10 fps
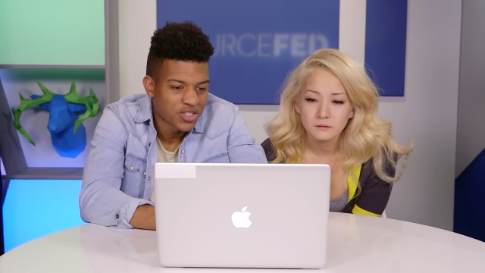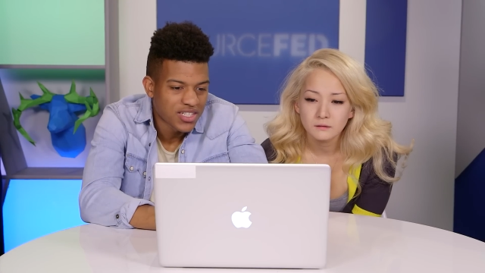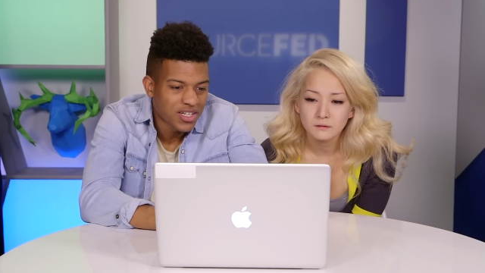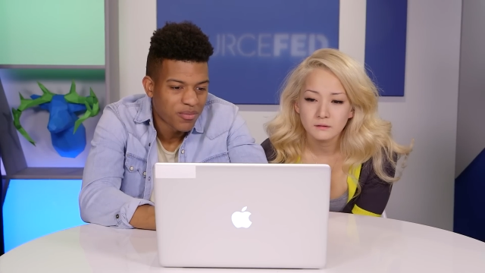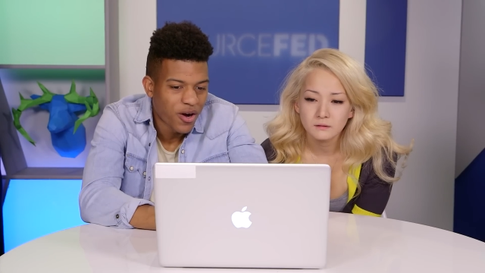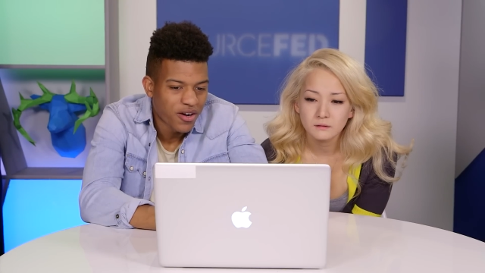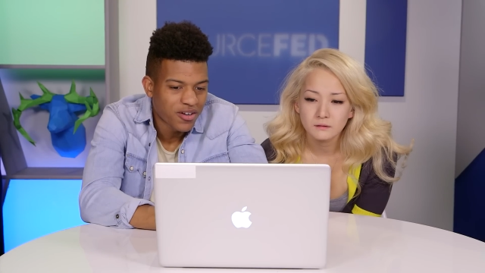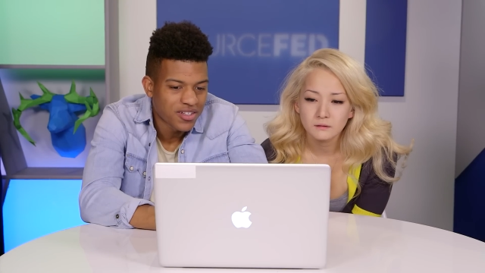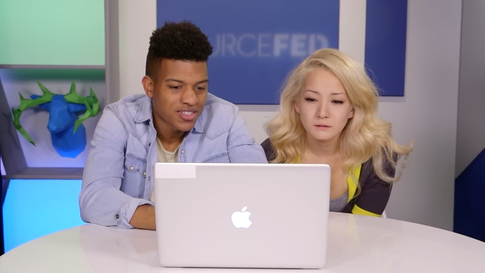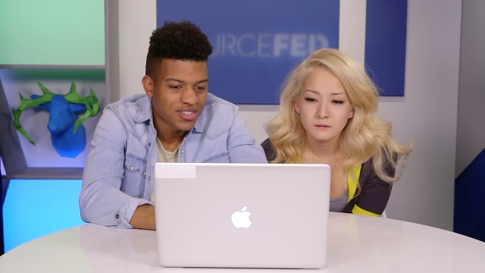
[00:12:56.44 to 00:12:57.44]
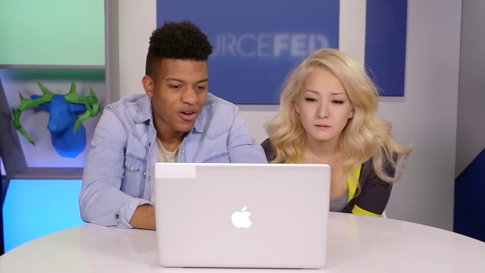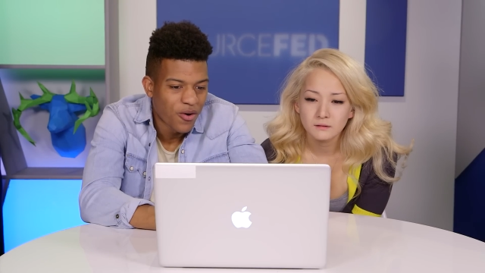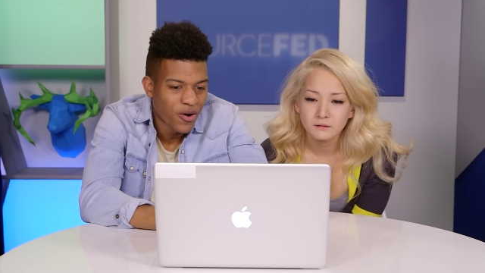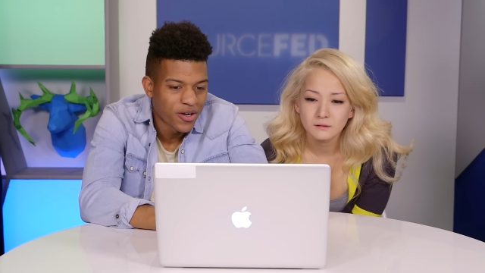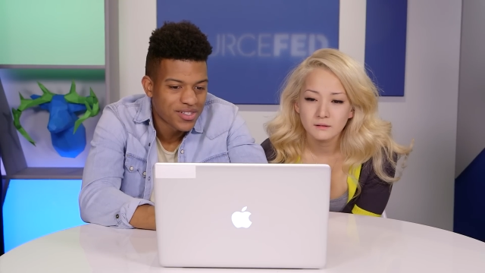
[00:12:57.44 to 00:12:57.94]
Speaker 1: Jessica Parker because it's a
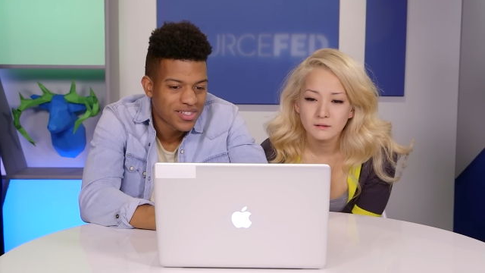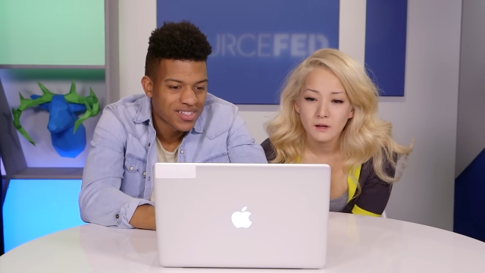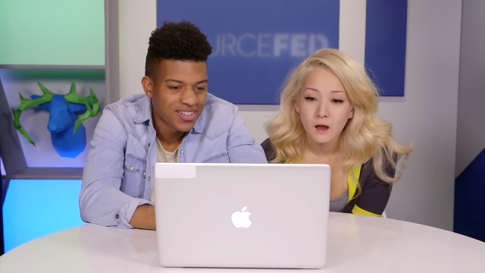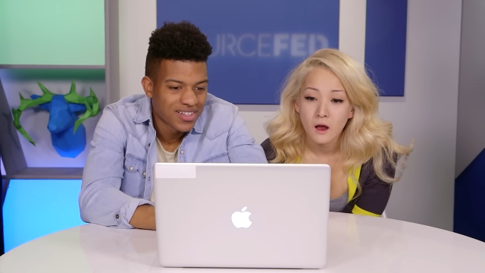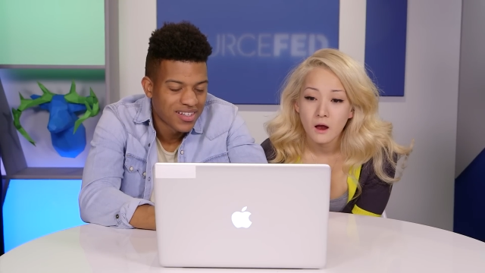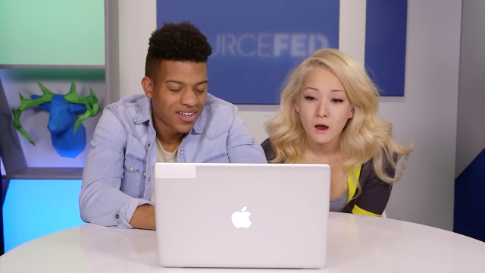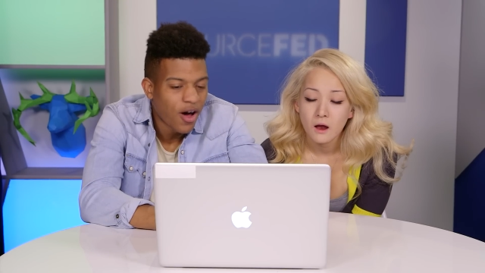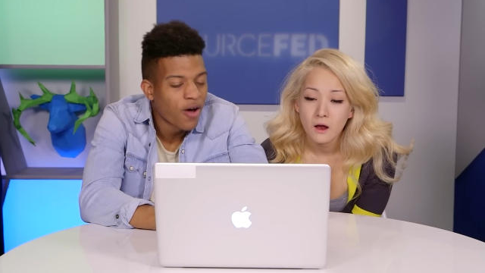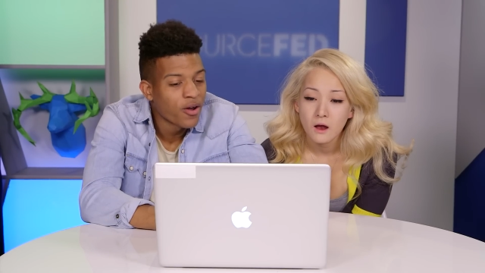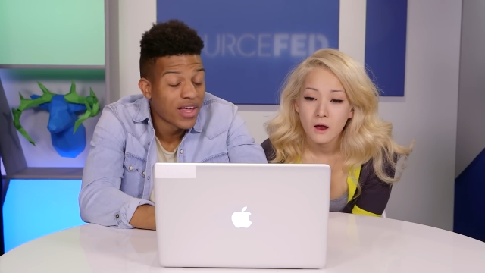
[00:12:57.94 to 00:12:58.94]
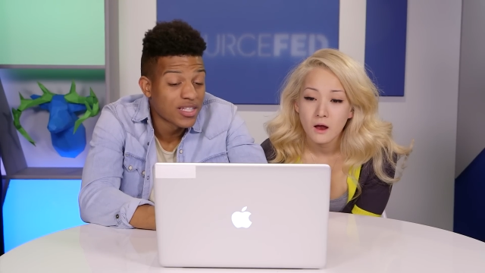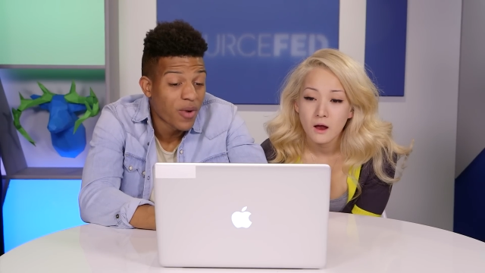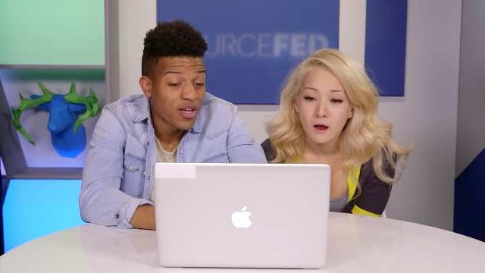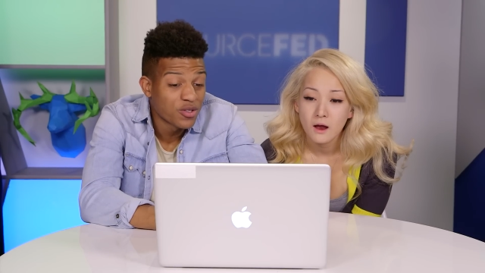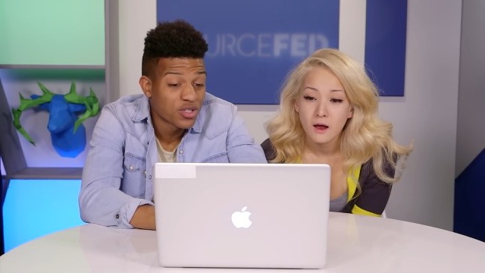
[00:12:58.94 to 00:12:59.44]
horse. Oh no, that's
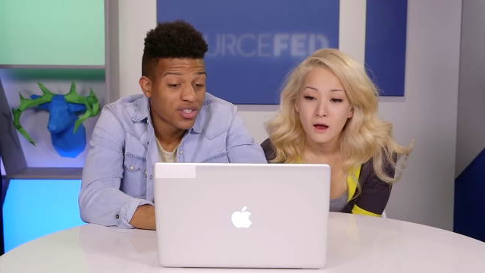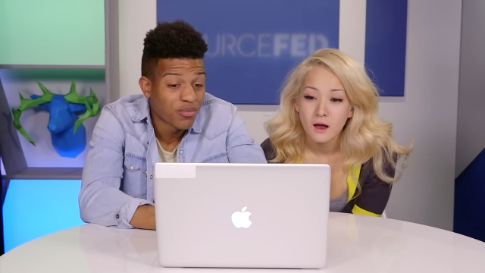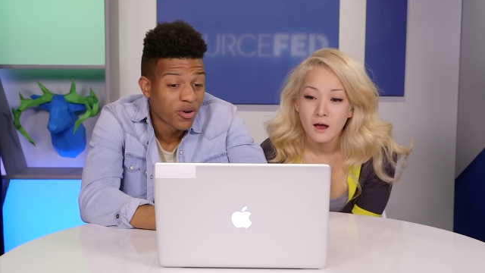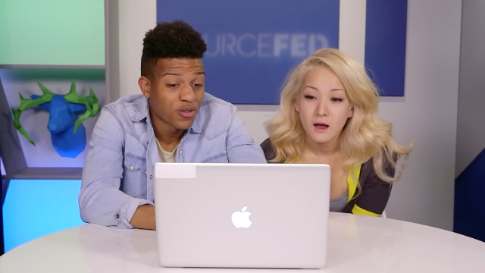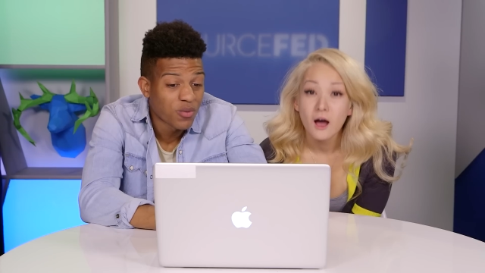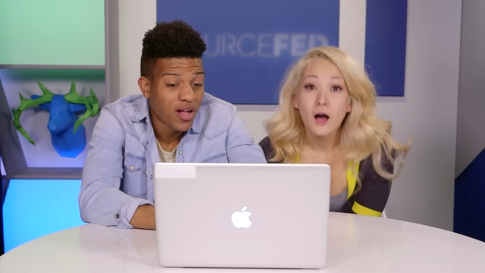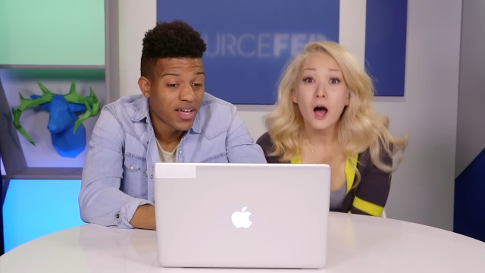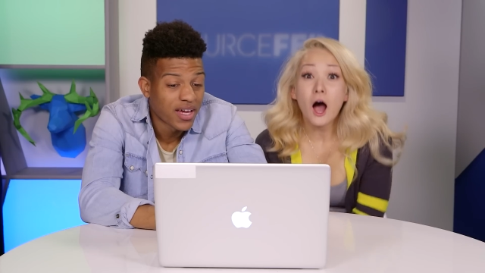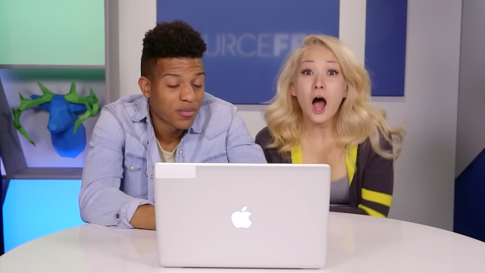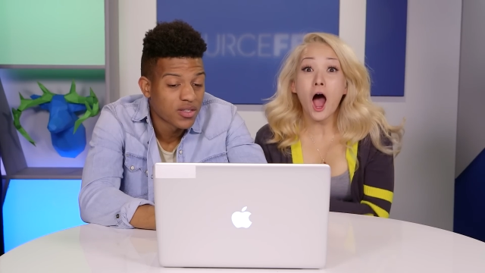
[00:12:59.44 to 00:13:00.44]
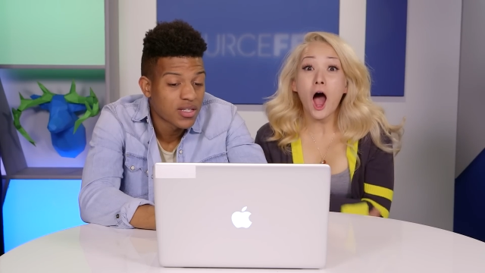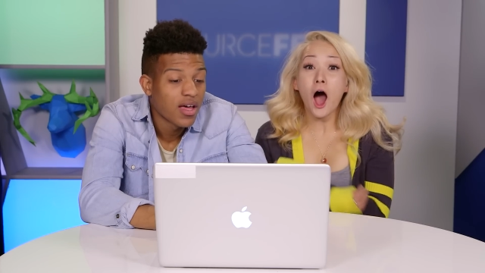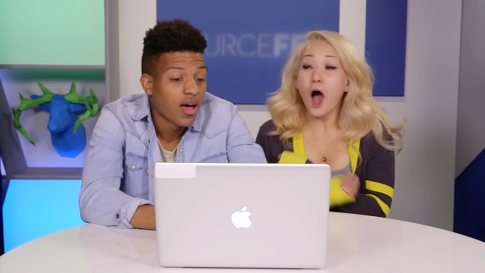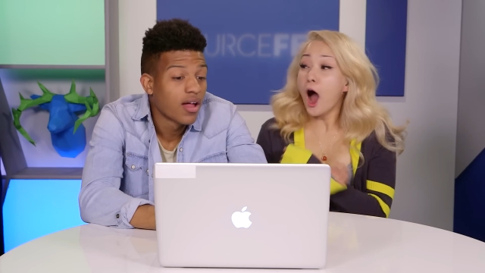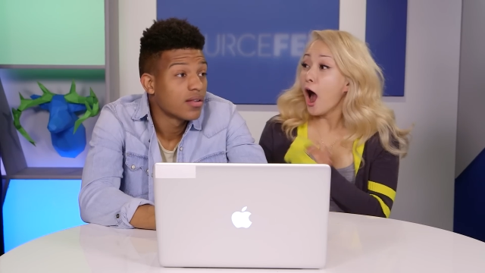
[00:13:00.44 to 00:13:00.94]
why you shouldn't approach wild animals.
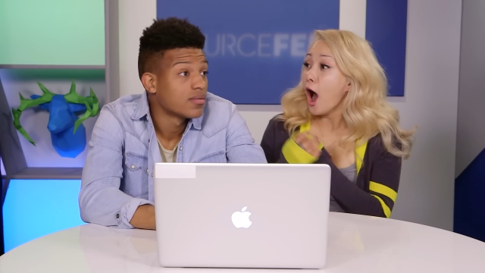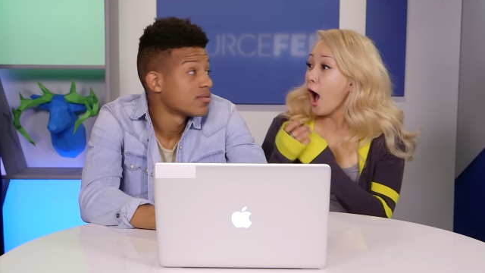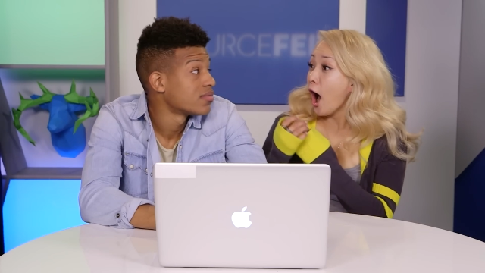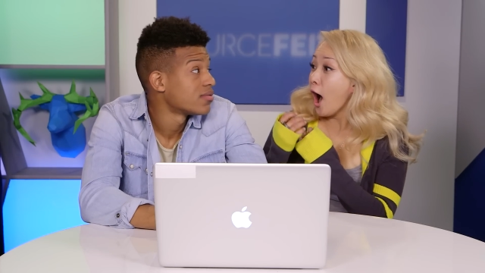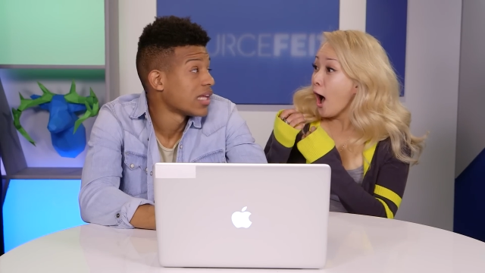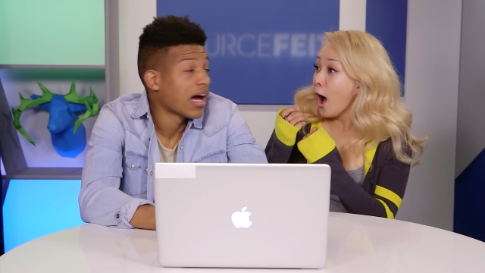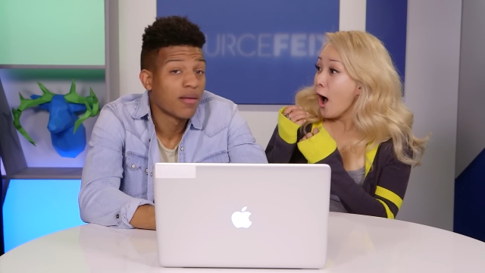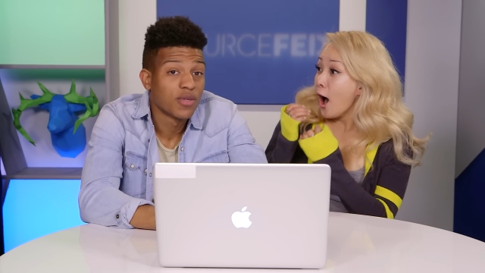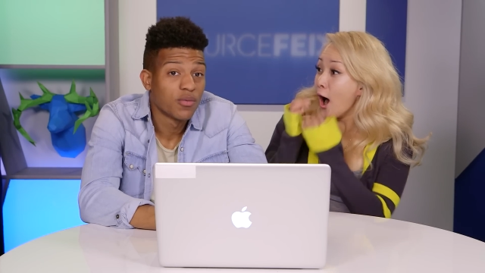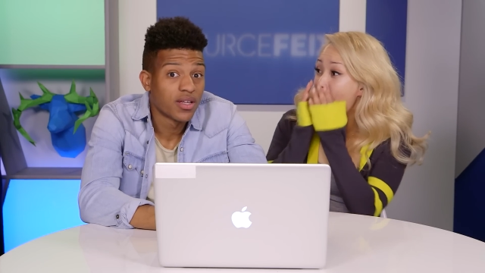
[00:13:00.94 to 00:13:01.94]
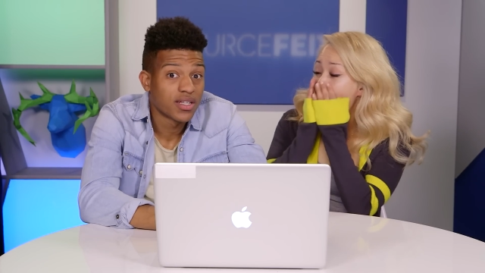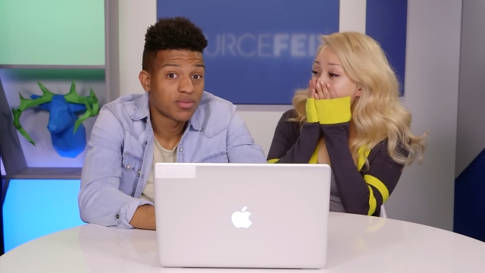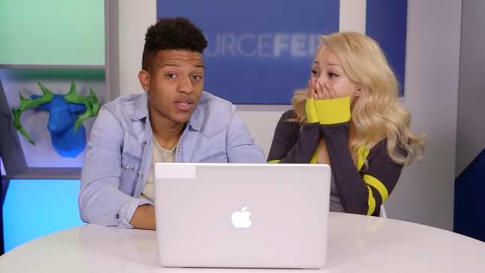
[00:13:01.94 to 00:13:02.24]
Nah, I'm the one that's